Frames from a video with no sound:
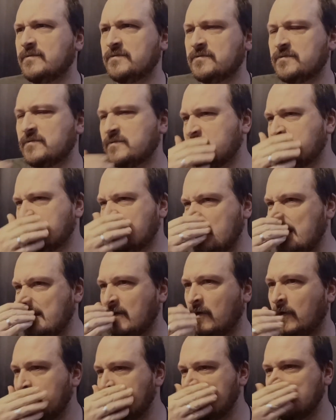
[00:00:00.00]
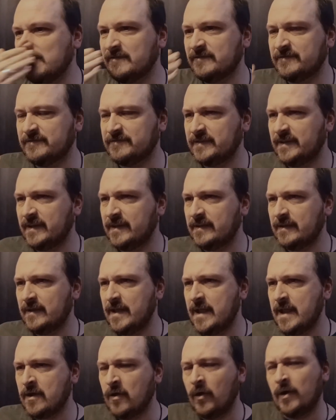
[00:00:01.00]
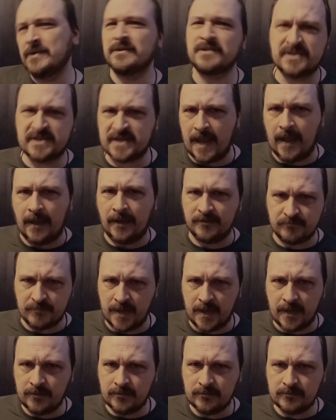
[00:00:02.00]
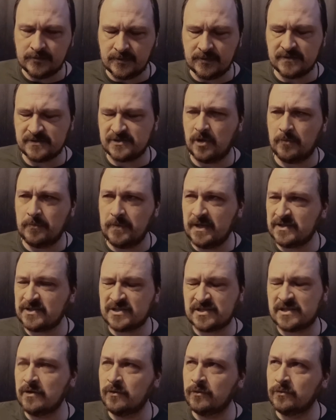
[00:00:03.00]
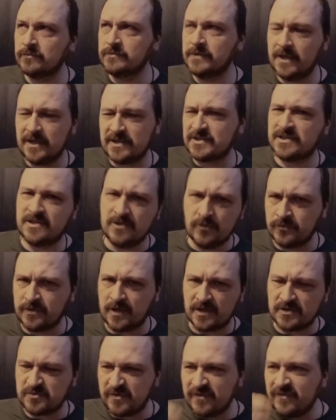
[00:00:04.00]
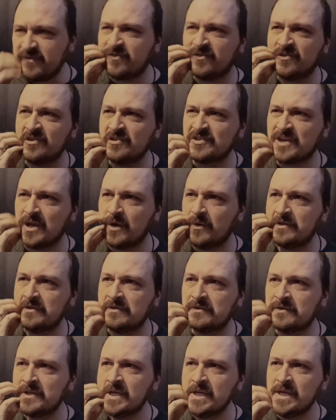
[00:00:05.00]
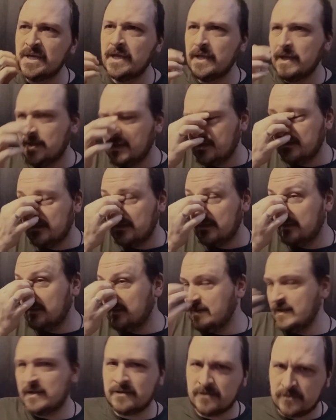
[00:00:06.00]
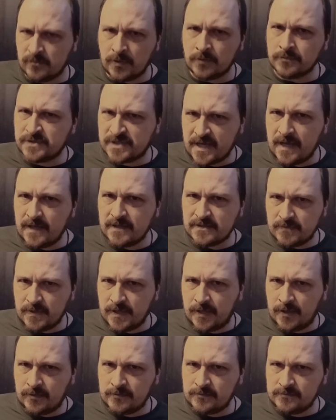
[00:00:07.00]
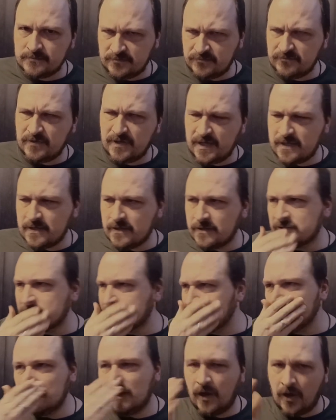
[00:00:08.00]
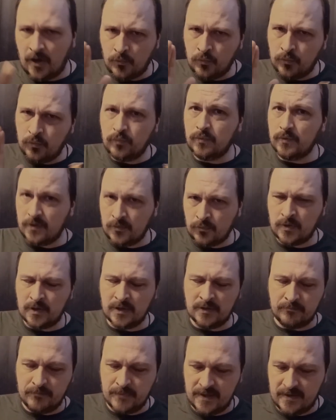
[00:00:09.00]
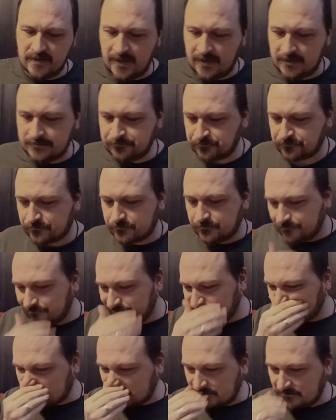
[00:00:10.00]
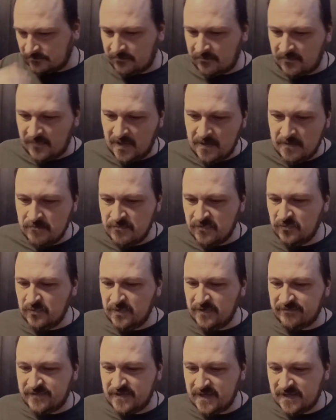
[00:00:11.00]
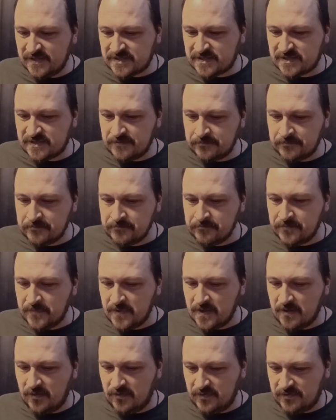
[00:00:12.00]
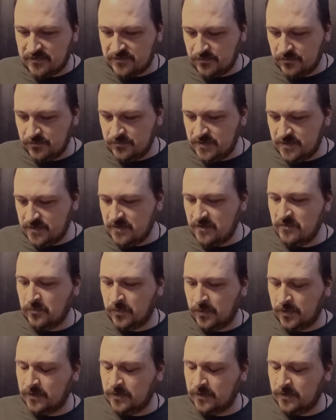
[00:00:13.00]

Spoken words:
That kind of scared me at the time. It still does with everything that's going on. The end of the world scares me. It really does. I won't admit that. But with this, I thought, you know what?